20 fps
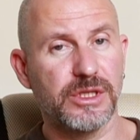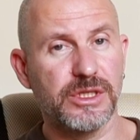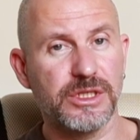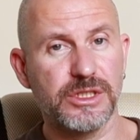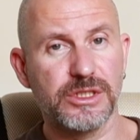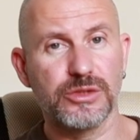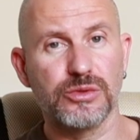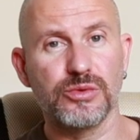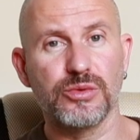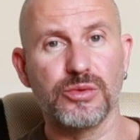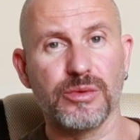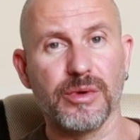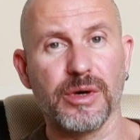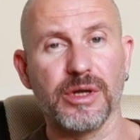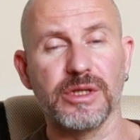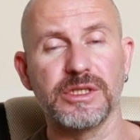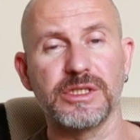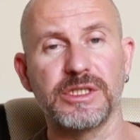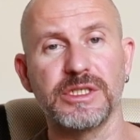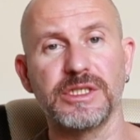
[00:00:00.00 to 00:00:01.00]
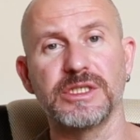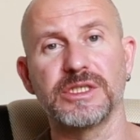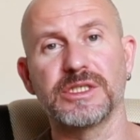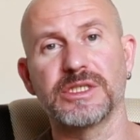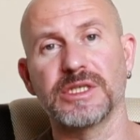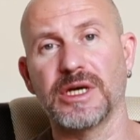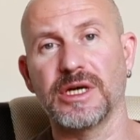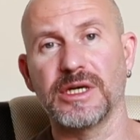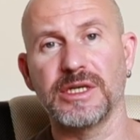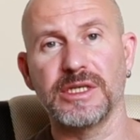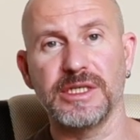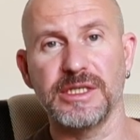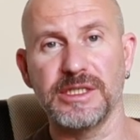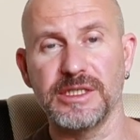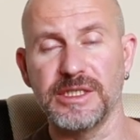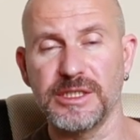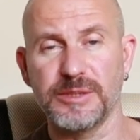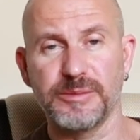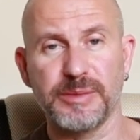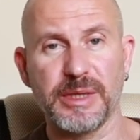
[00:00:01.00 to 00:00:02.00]
These two qualities are
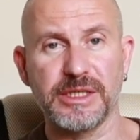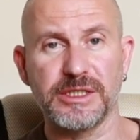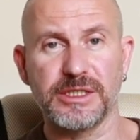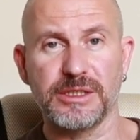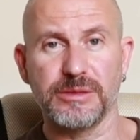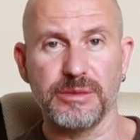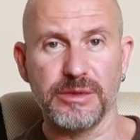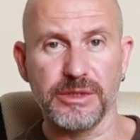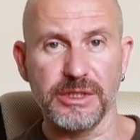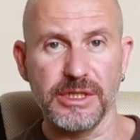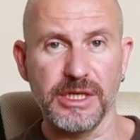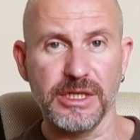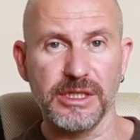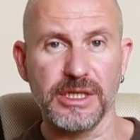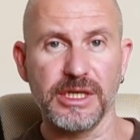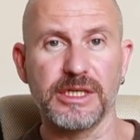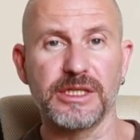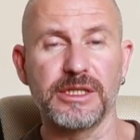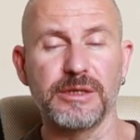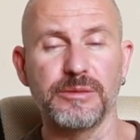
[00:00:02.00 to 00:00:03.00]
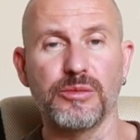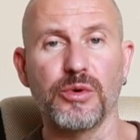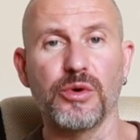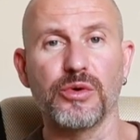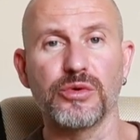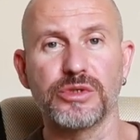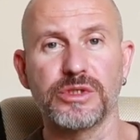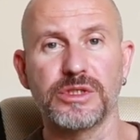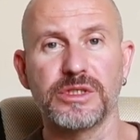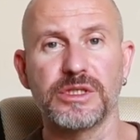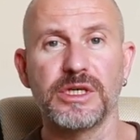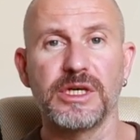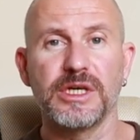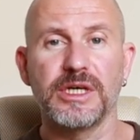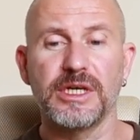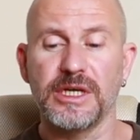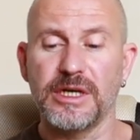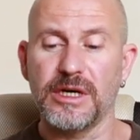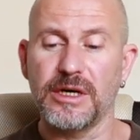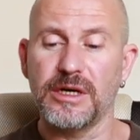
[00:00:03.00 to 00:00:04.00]
indispensable. They're like the most
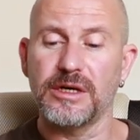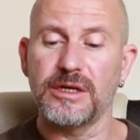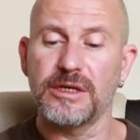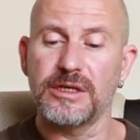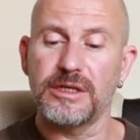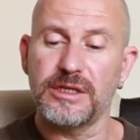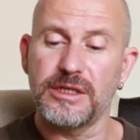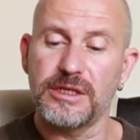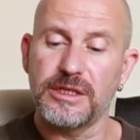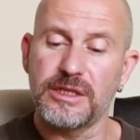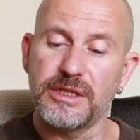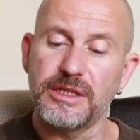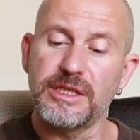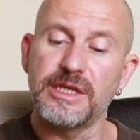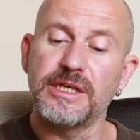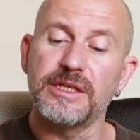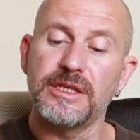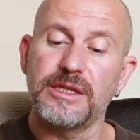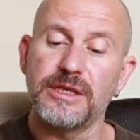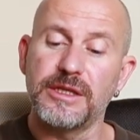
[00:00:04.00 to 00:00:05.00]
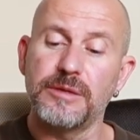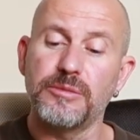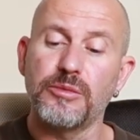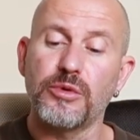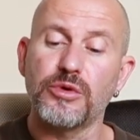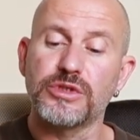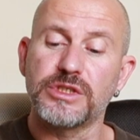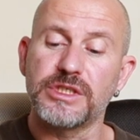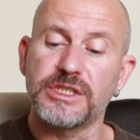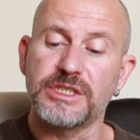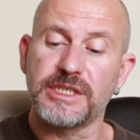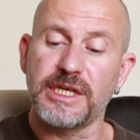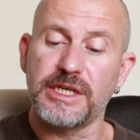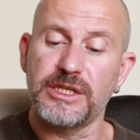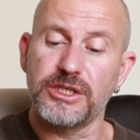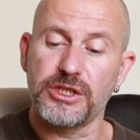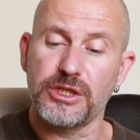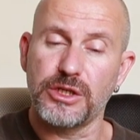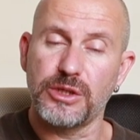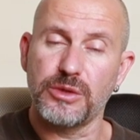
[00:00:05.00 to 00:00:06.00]
the most
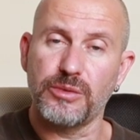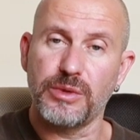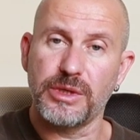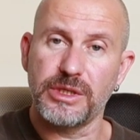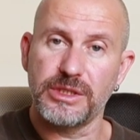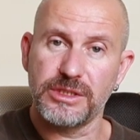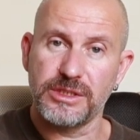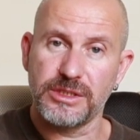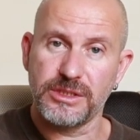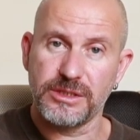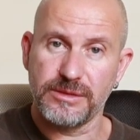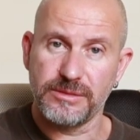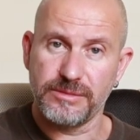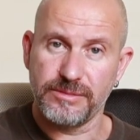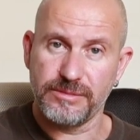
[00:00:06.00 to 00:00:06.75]
essential ones.